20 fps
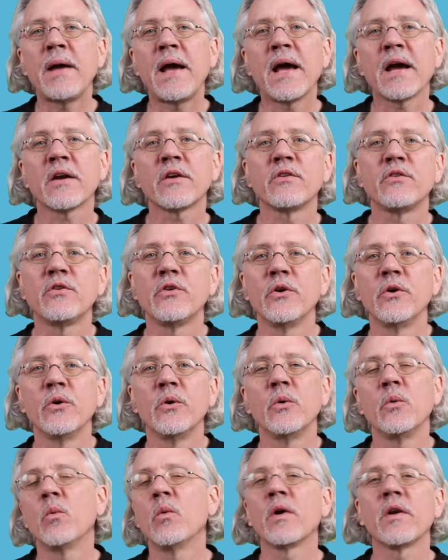back
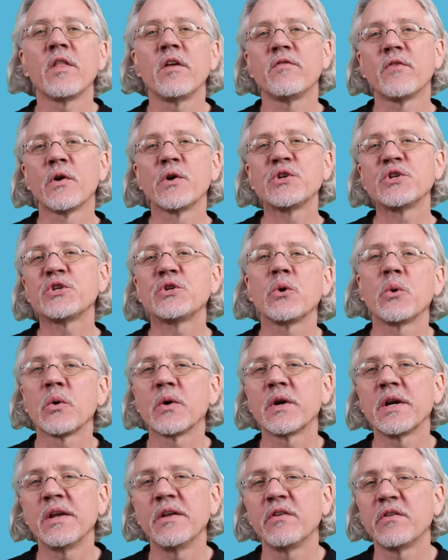to one of the first
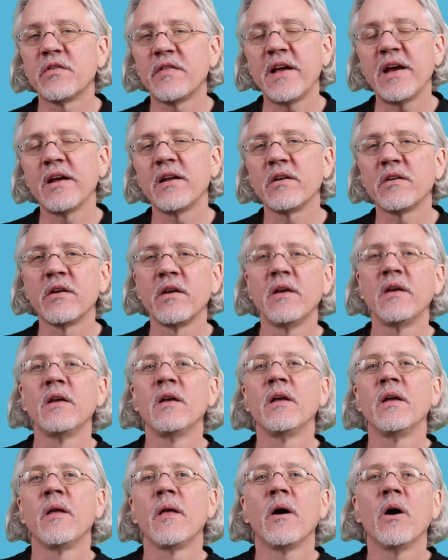stories that
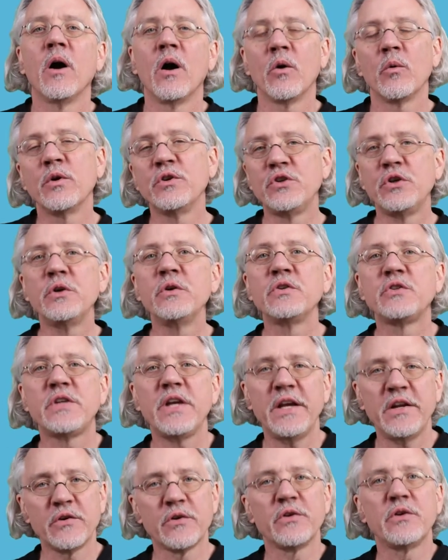was used
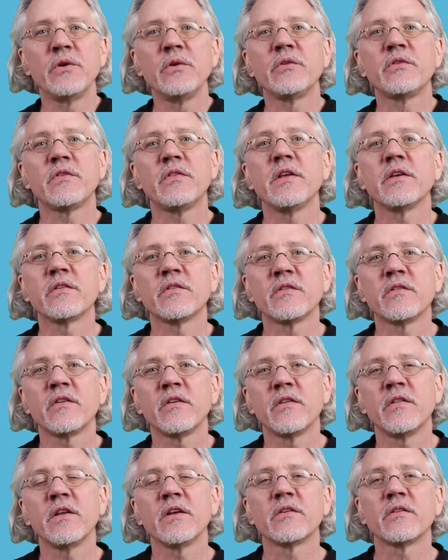to introduce
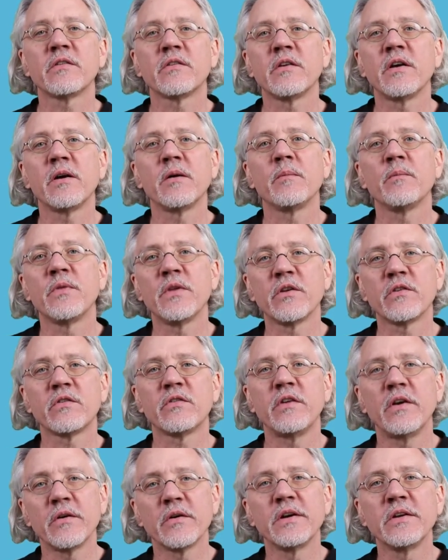this
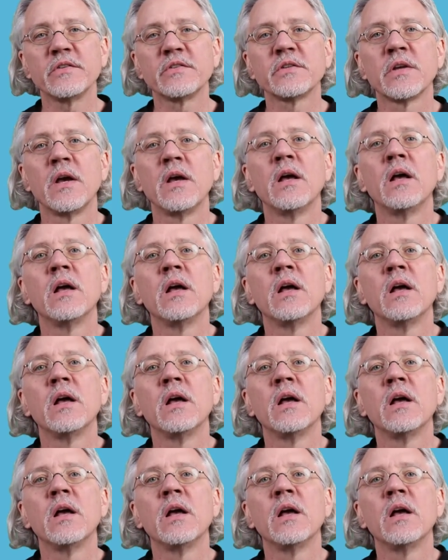series,